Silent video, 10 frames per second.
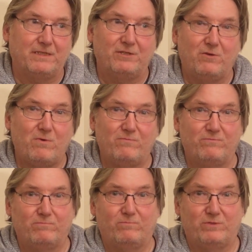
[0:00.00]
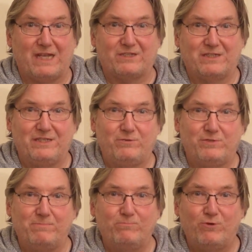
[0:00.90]
no one was actually
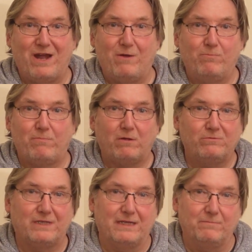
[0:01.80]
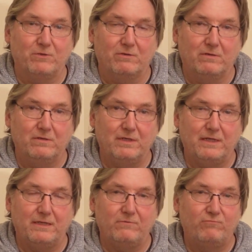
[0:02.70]
using brown malt anymore.
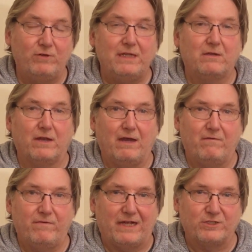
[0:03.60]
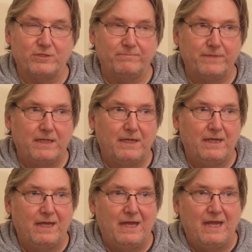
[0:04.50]
It had really gone out of fashion,
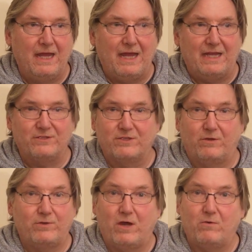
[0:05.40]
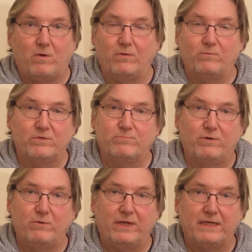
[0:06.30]
and so no one was
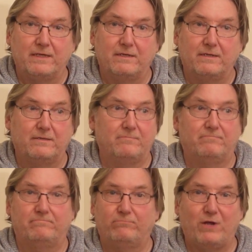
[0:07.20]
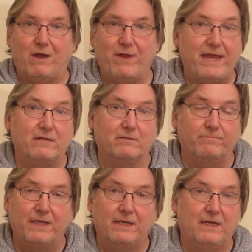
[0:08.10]
brewing brown ale.
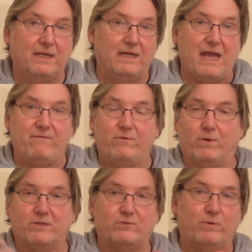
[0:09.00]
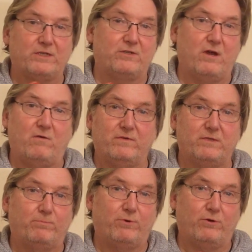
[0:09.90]
Everyone had switched over
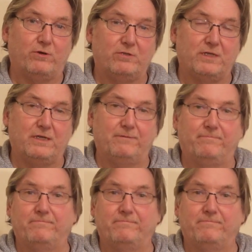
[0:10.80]
to porter,